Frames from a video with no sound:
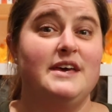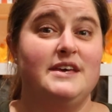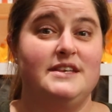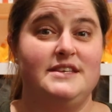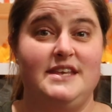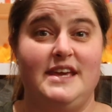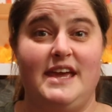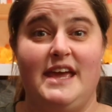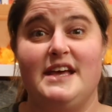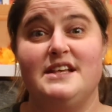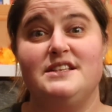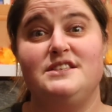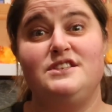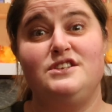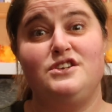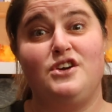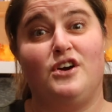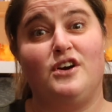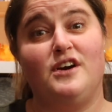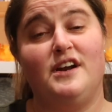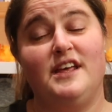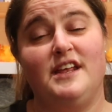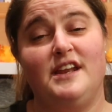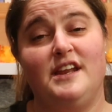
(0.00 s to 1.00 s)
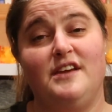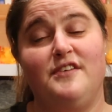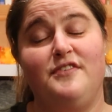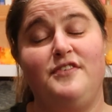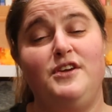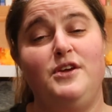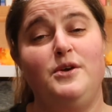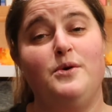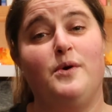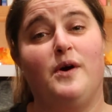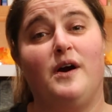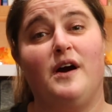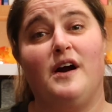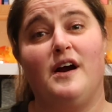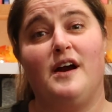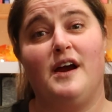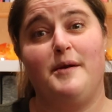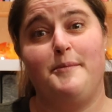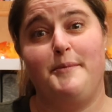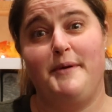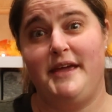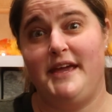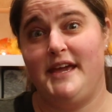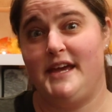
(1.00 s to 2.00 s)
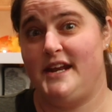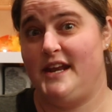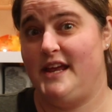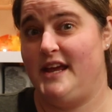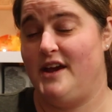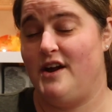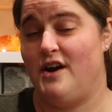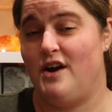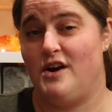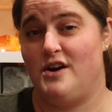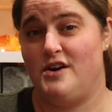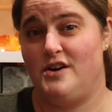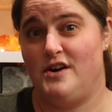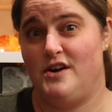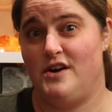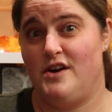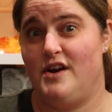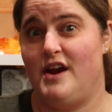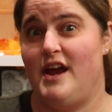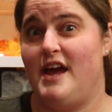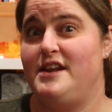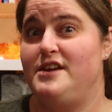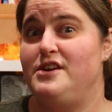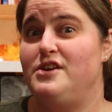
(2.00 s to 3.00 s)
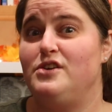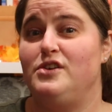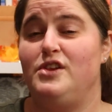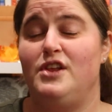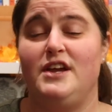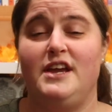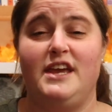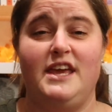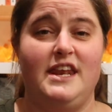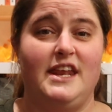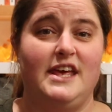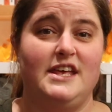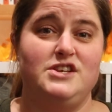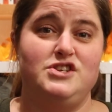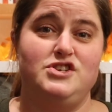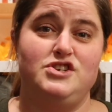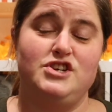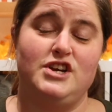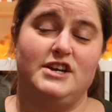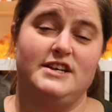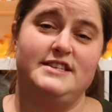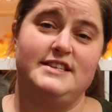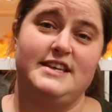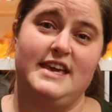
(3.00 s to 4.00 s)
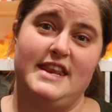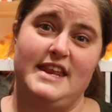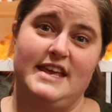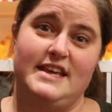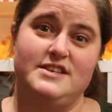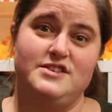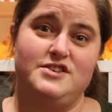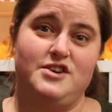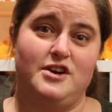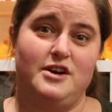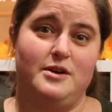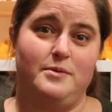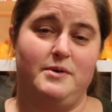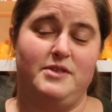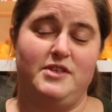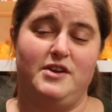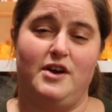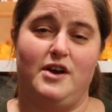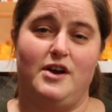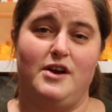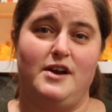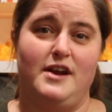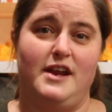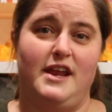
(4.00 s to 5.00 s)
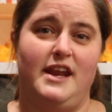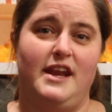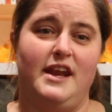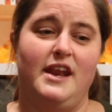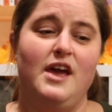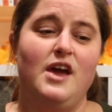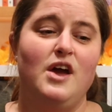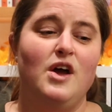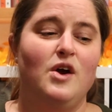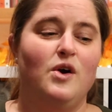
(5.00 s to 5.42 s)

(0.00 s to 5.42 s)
to get started if you are a beginning gardener and you're looking at just getting started with gardening,